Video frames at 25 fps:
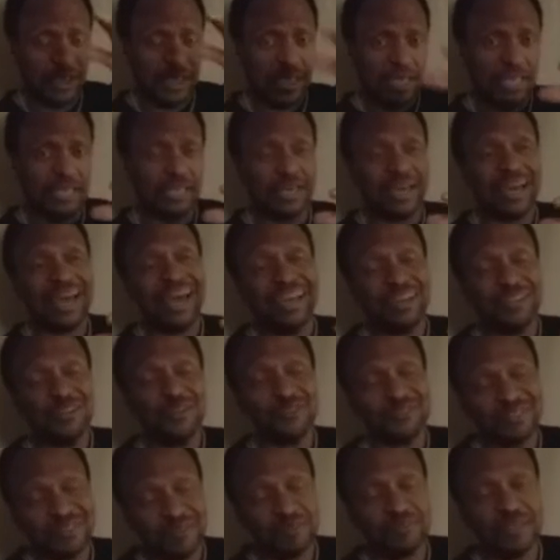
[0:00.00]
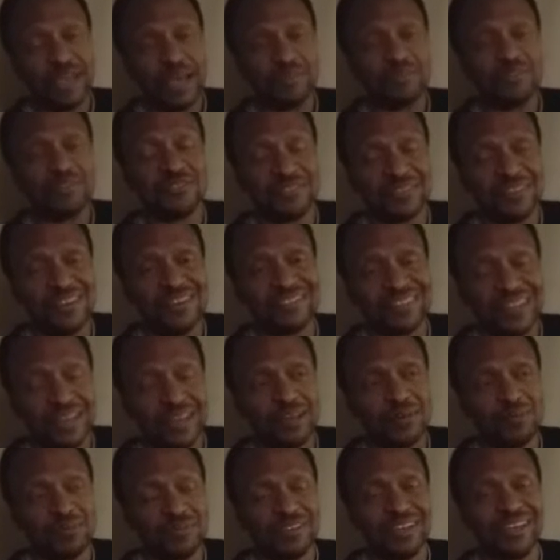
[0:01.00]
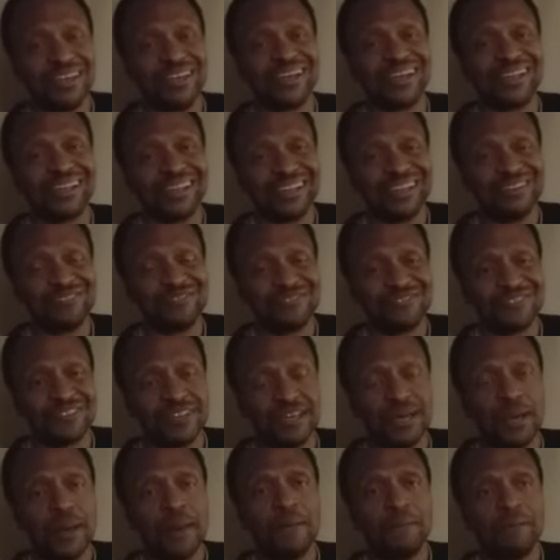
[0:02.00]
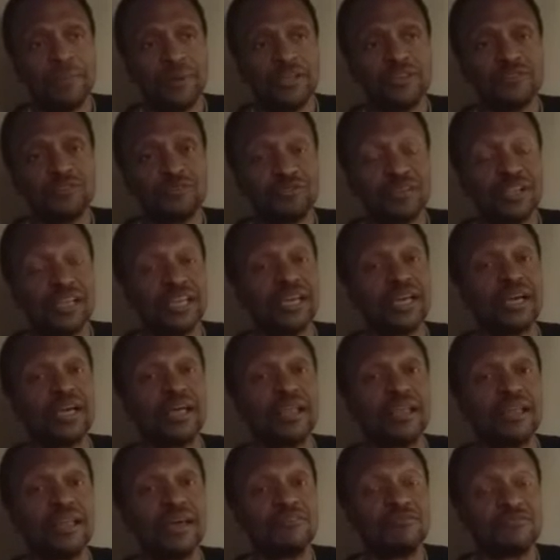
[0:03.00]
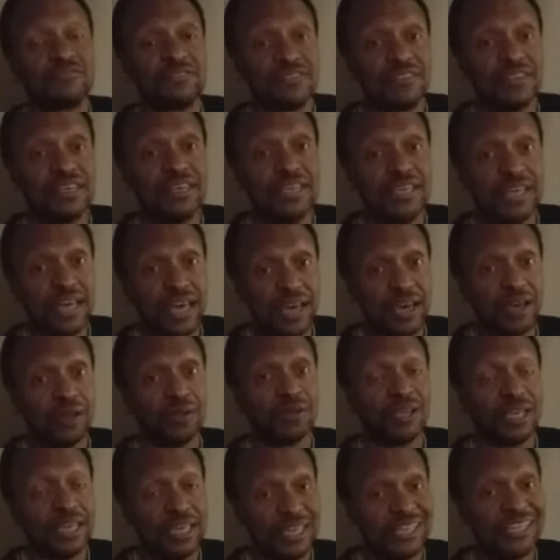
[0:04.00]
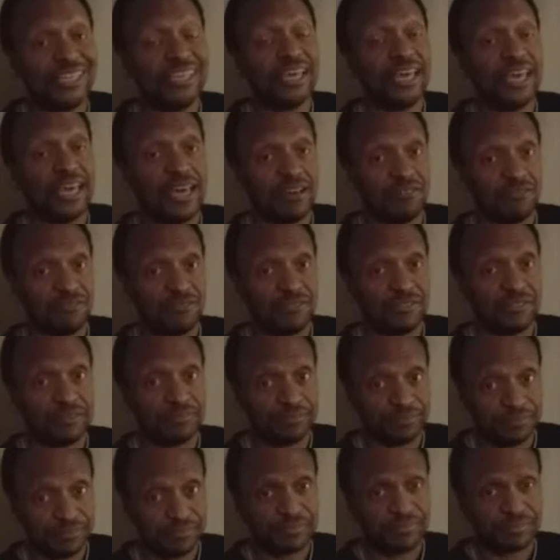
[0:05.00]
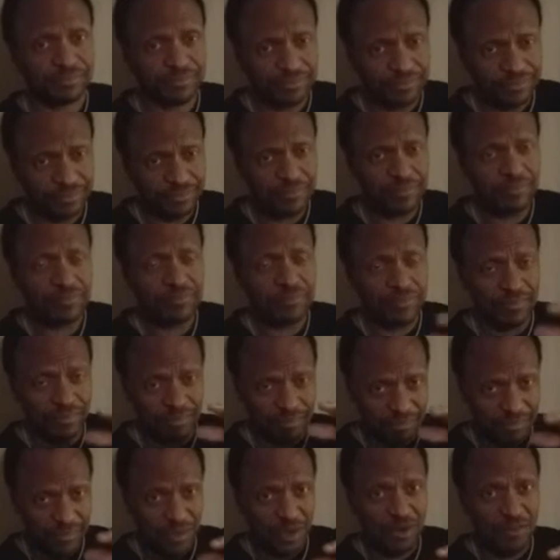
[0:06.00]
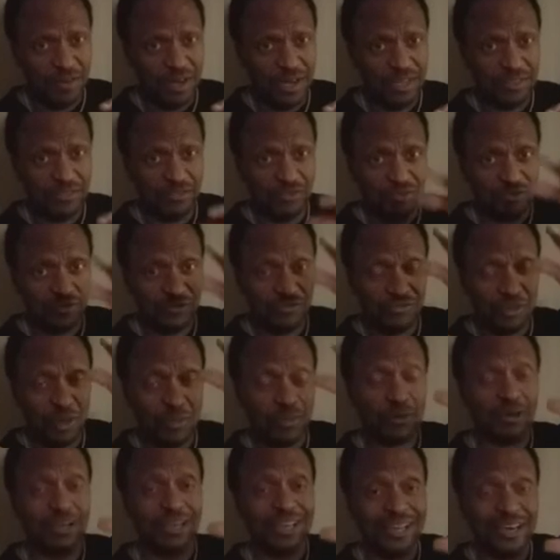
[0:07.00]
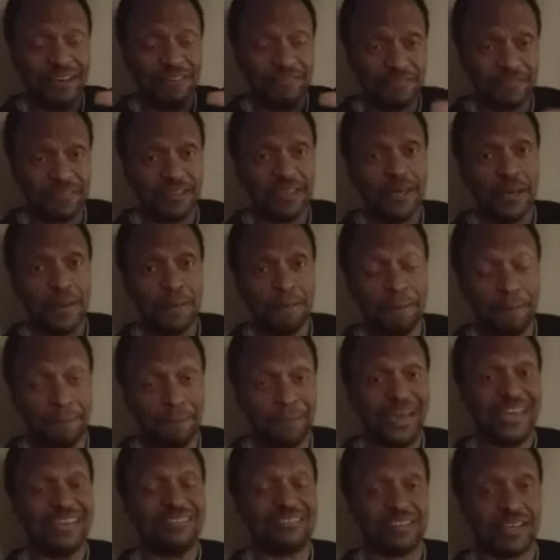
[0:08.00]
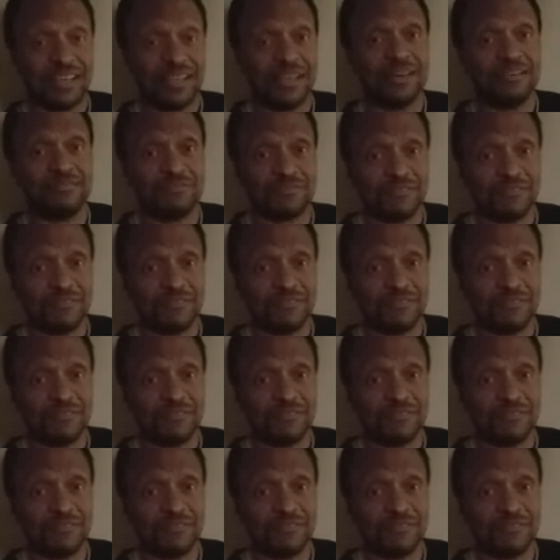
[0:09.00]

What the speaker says: Now, I know sometimes it sounds like I'm saying clef, but it's really clef, C-L-E-F. All right, treble clef, bass clef.